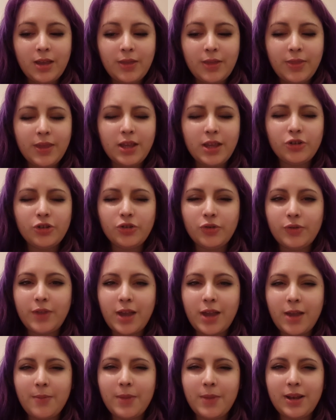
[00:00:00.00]
think I showed
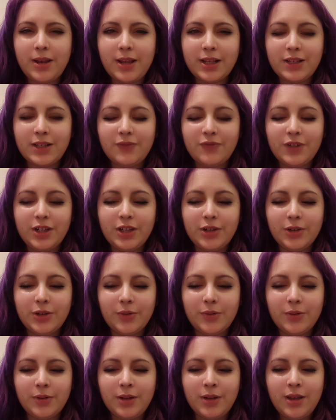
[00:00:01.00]
that in my last
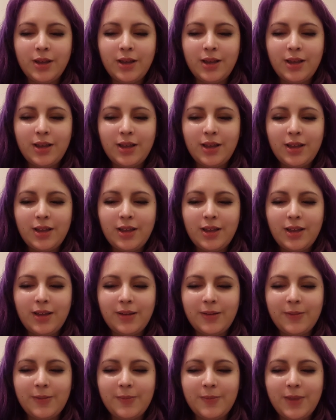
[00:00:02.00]
video.
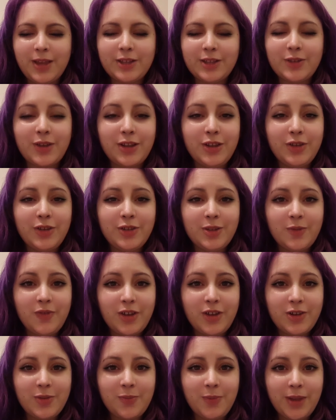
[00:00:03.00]
So I used the
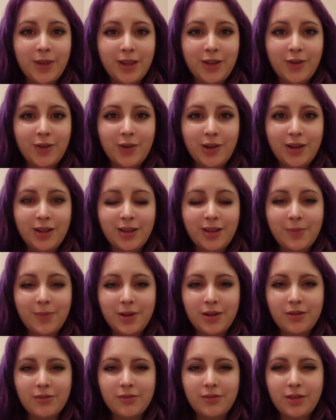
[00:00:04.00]
Virgin Pink colour
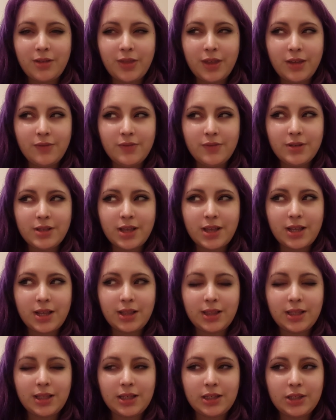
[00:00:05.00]
about, I think it was like
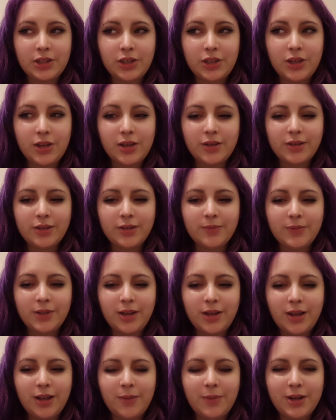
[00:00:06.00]
last year
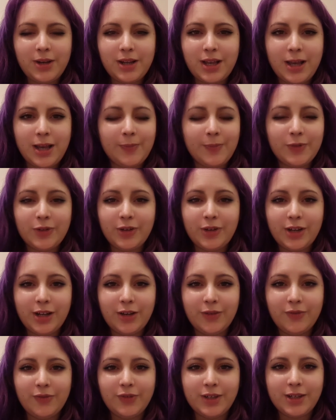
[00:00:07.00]
sometime, and I absolutely
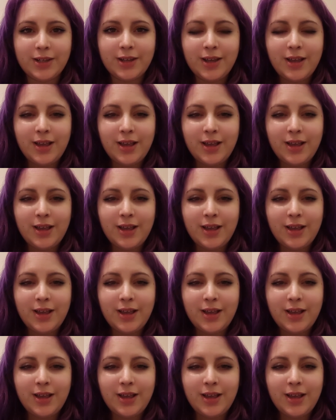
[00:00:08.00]
loved it.